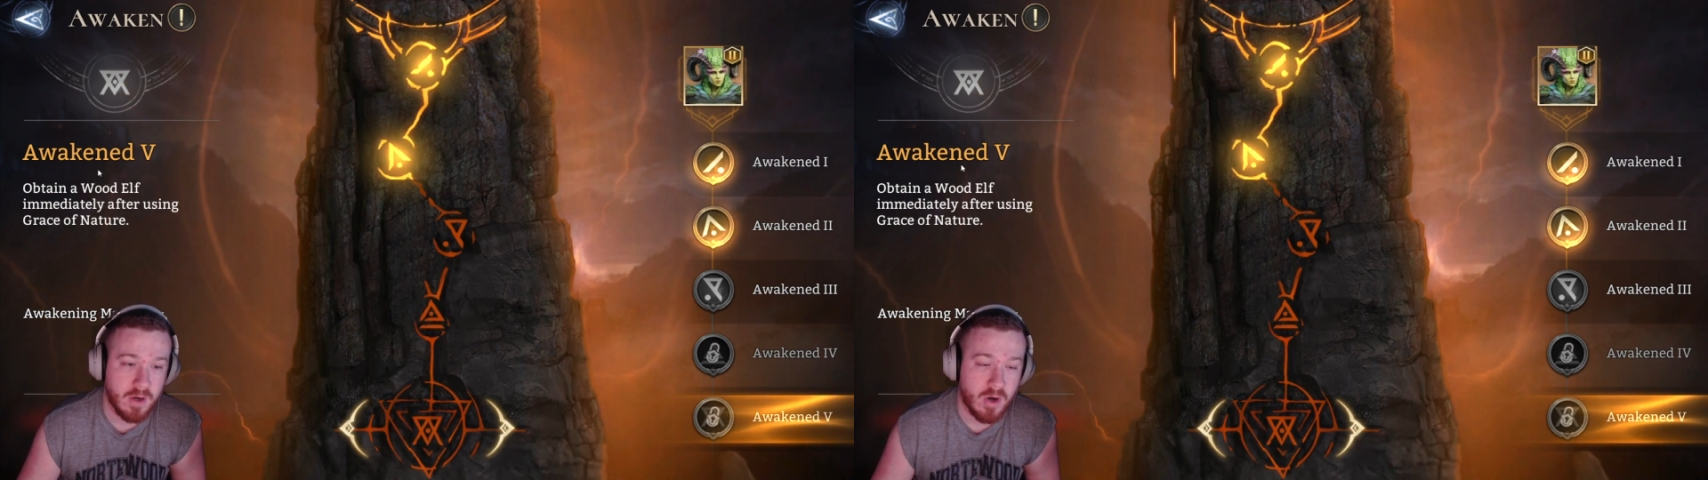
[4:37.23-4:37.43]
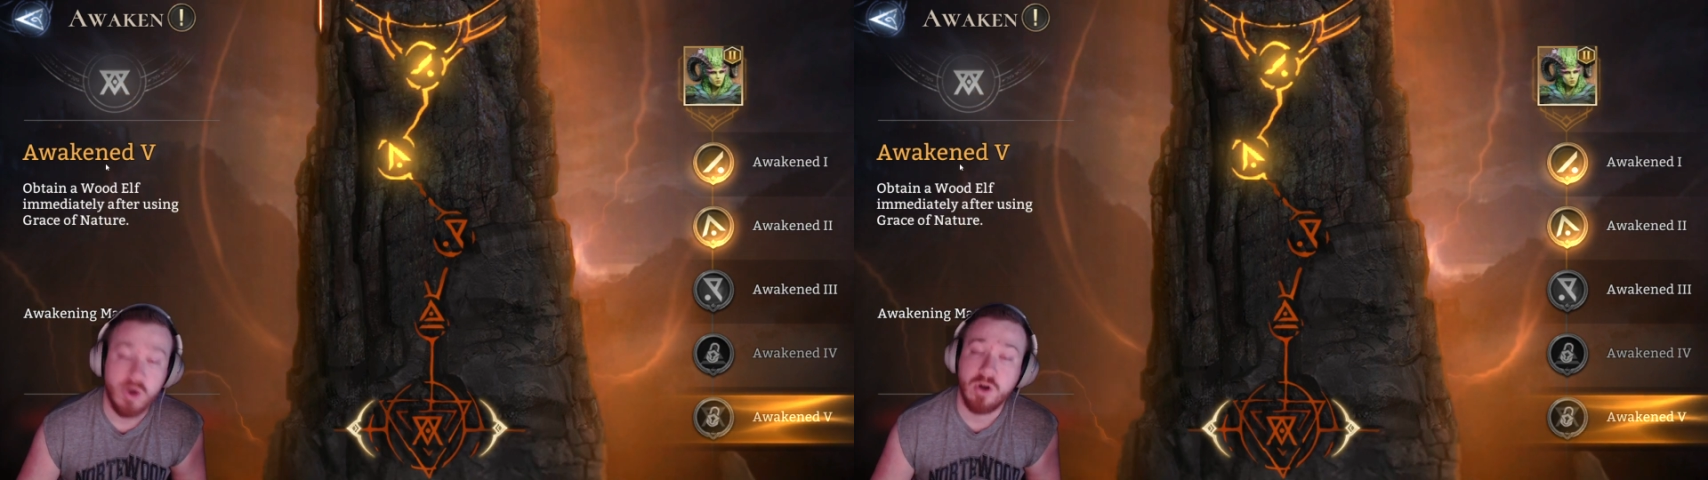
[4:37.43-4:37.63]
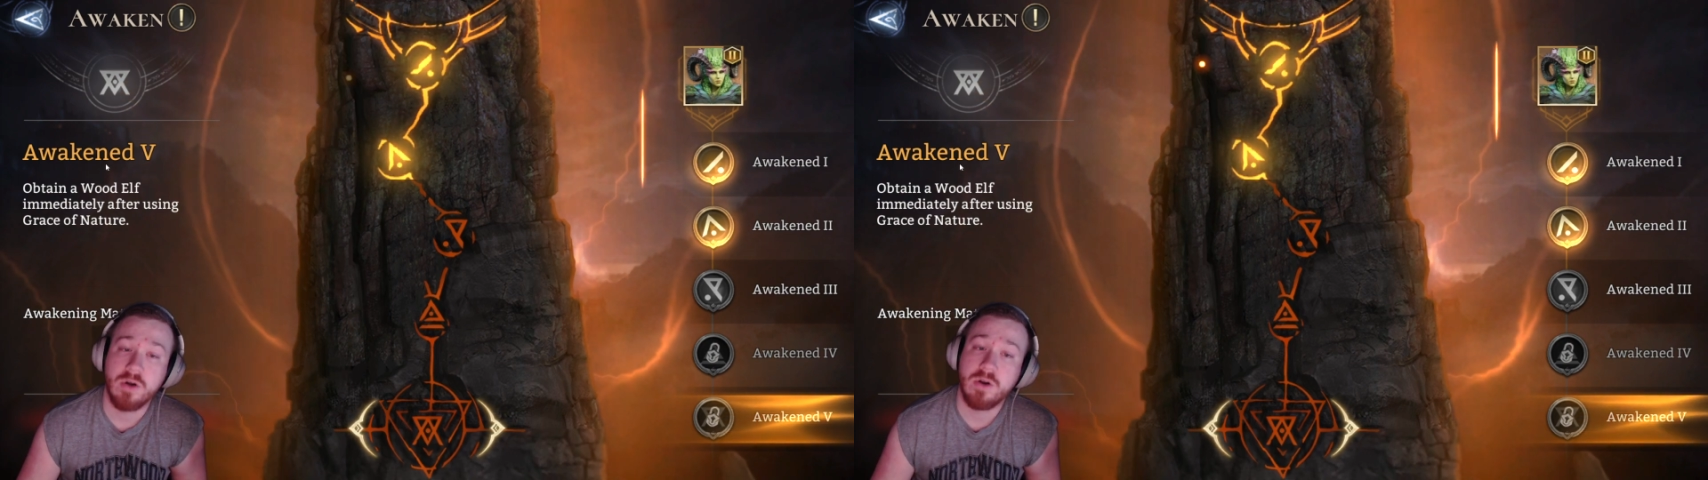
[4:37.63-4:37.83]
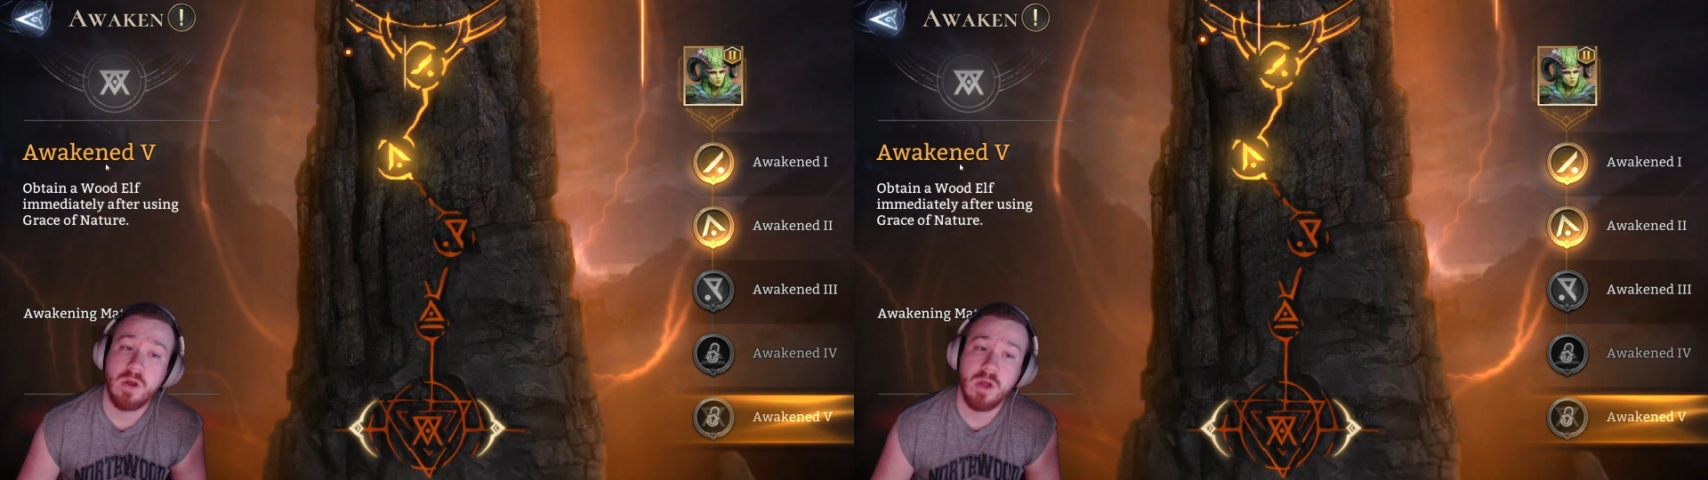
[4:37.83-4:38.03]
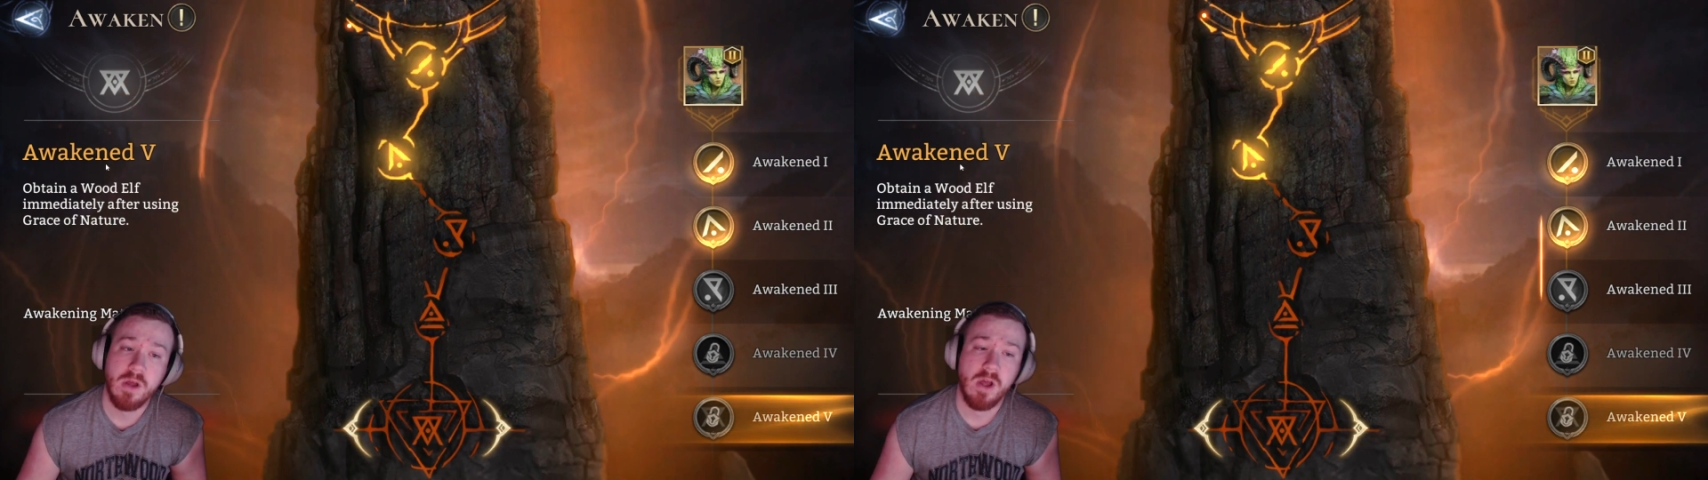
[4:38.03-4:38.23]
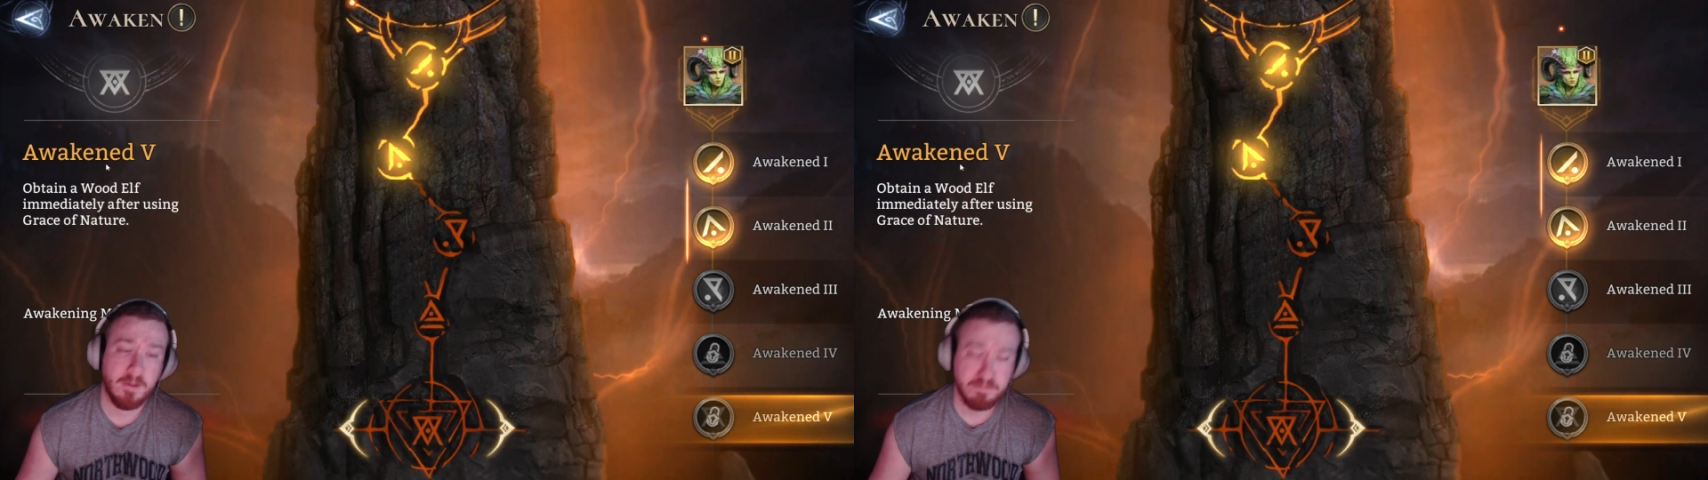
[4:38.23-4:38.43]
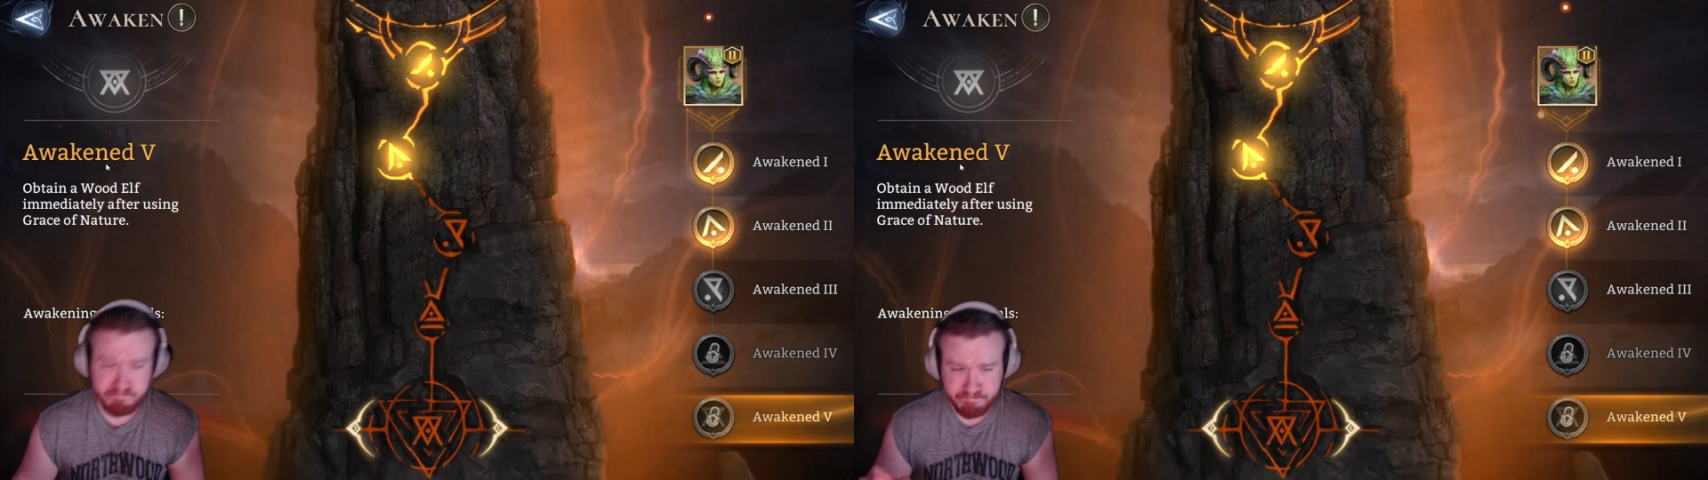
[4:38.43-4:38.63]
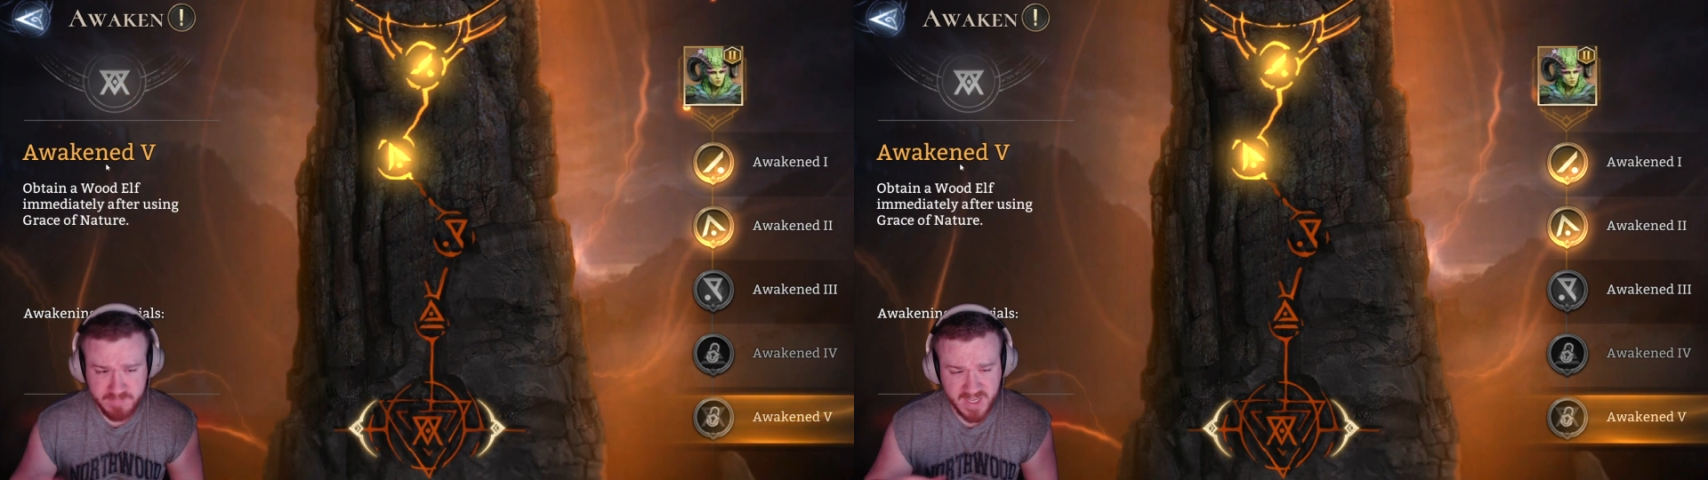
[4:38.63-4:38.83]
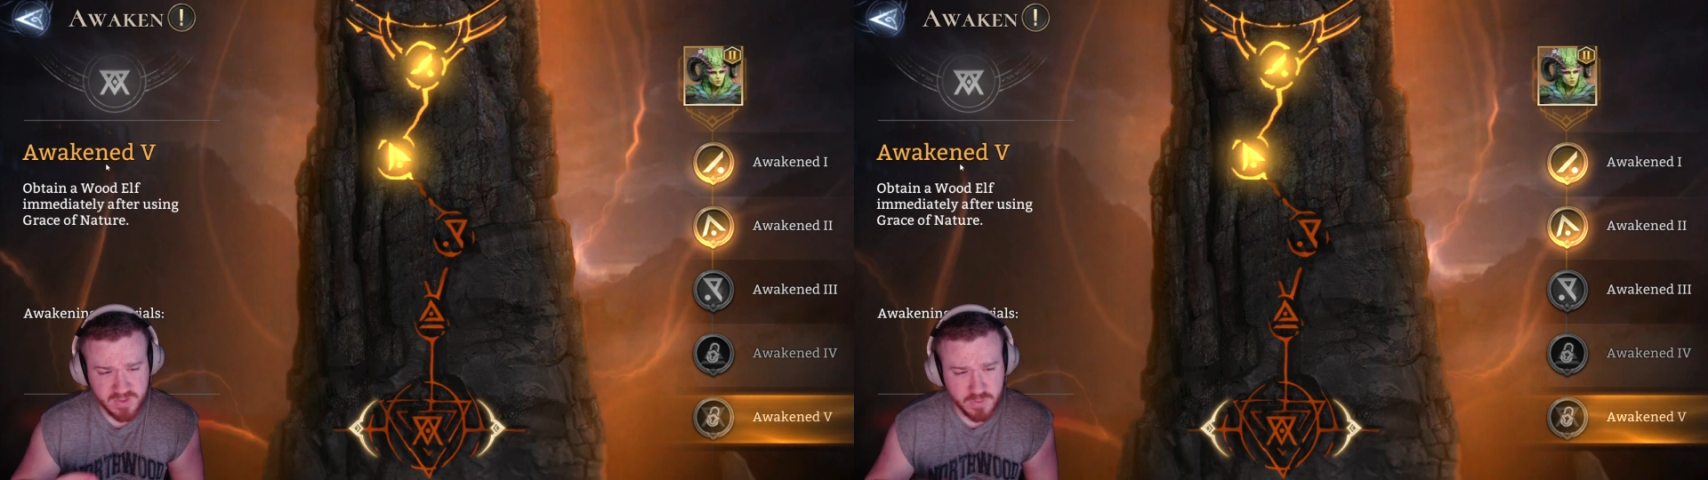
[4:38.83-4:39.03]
or as